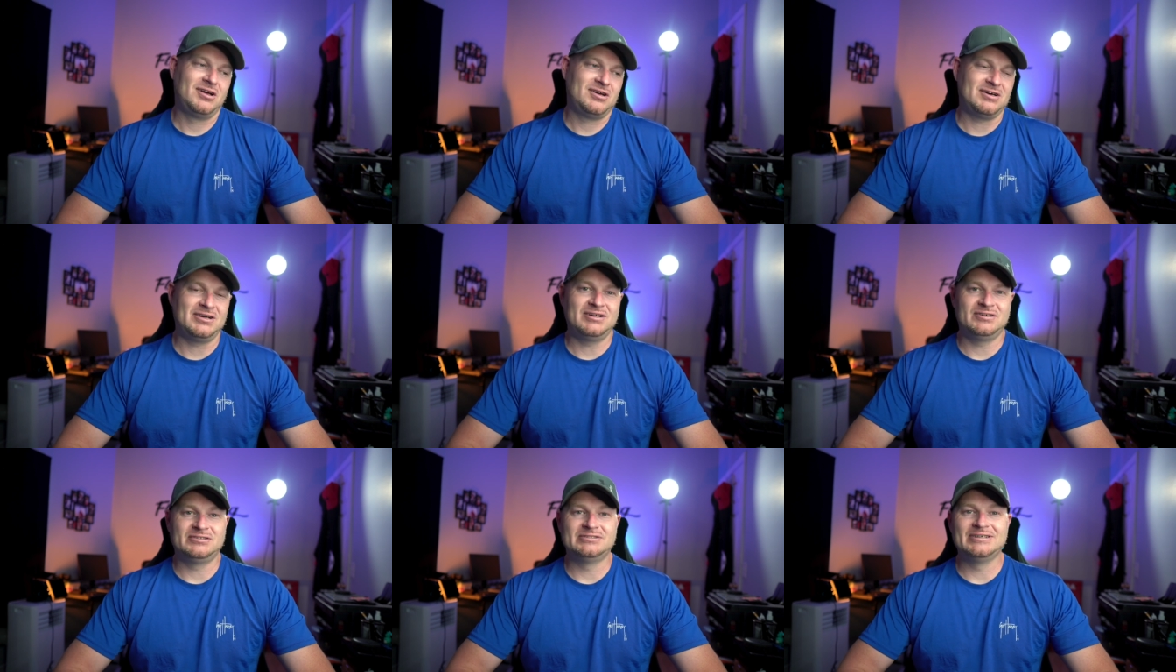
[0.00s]

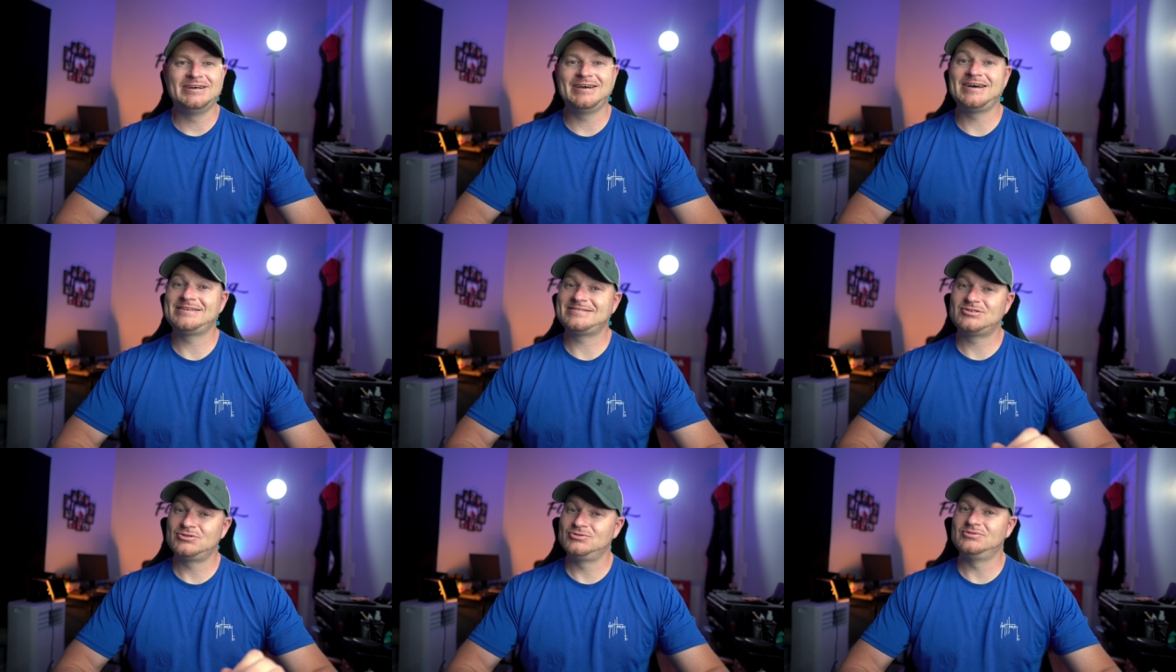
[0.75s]
Well, that's
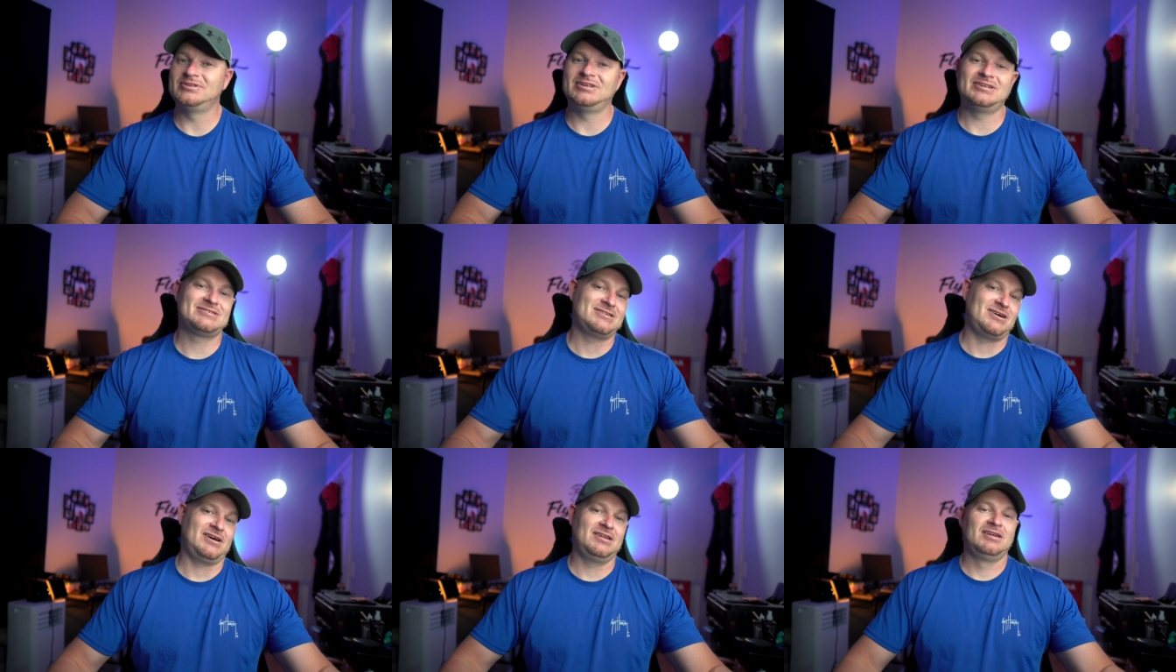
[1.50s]
true, and then it's
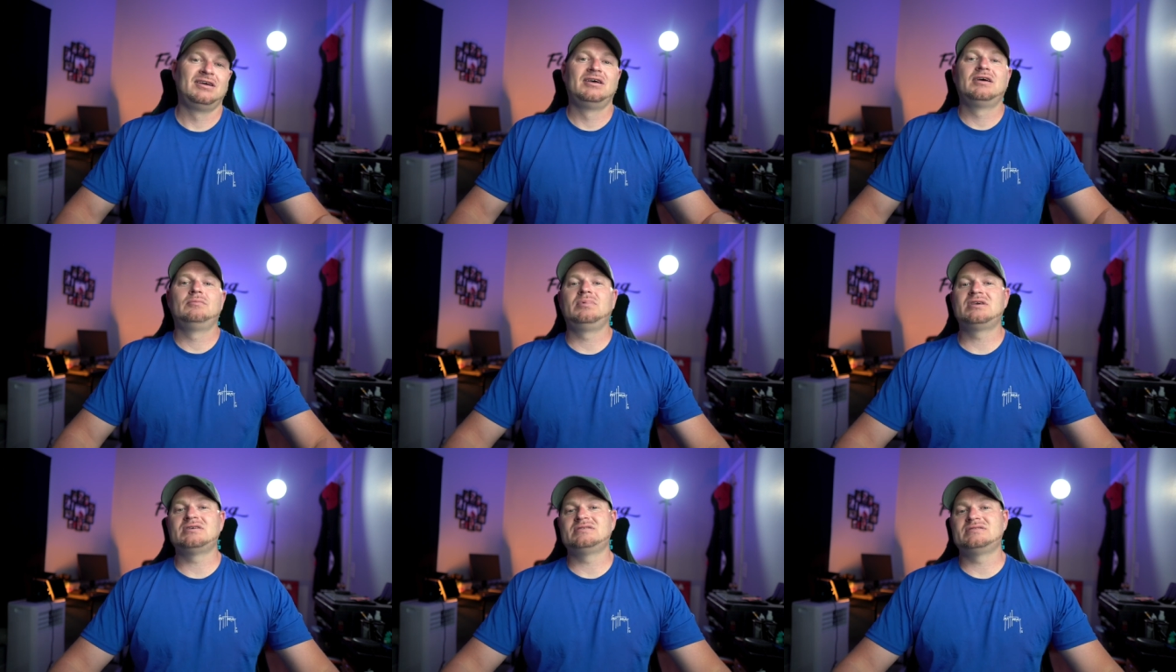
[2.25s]
not,
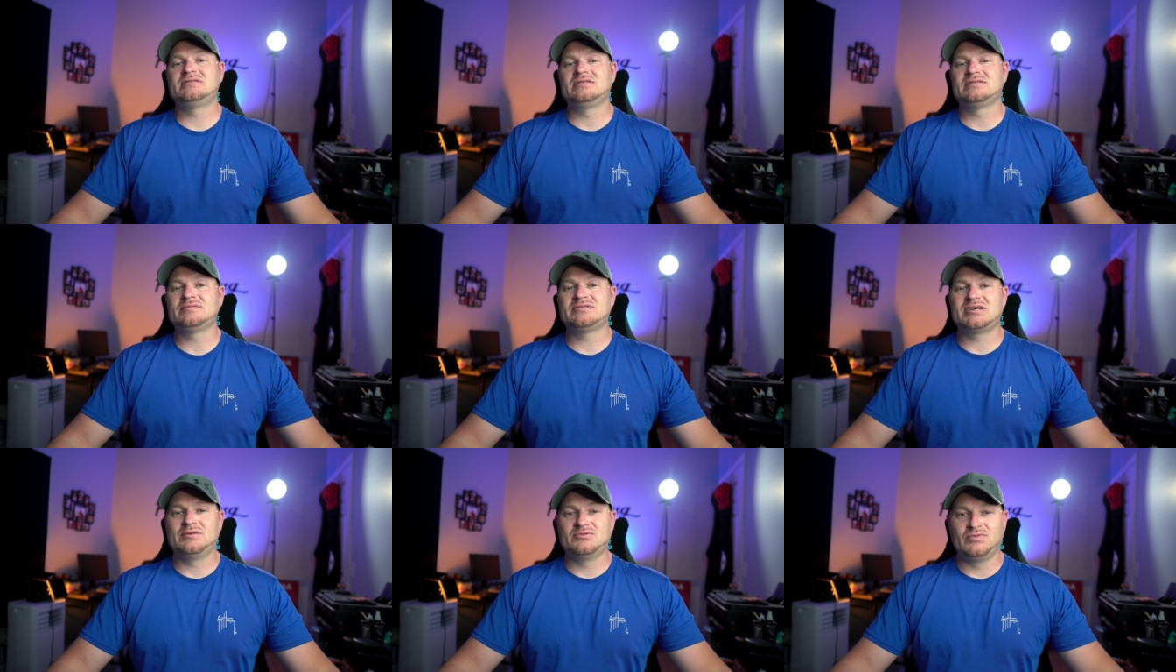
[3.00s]
because
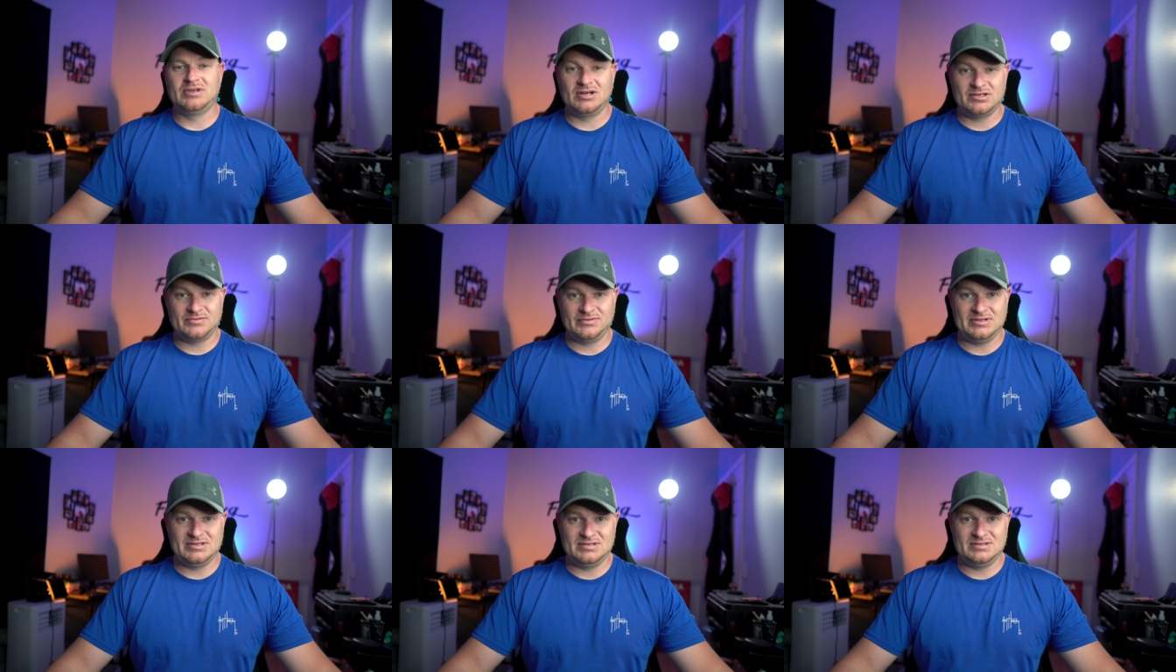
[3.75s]
sometimes we can
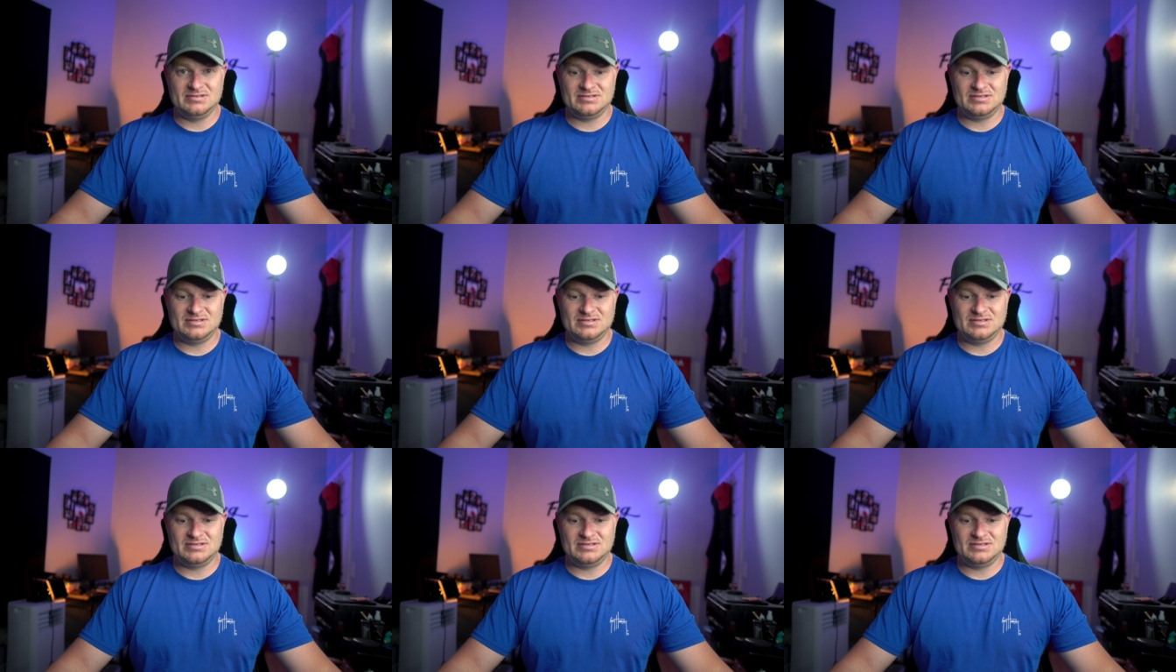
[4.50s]
always,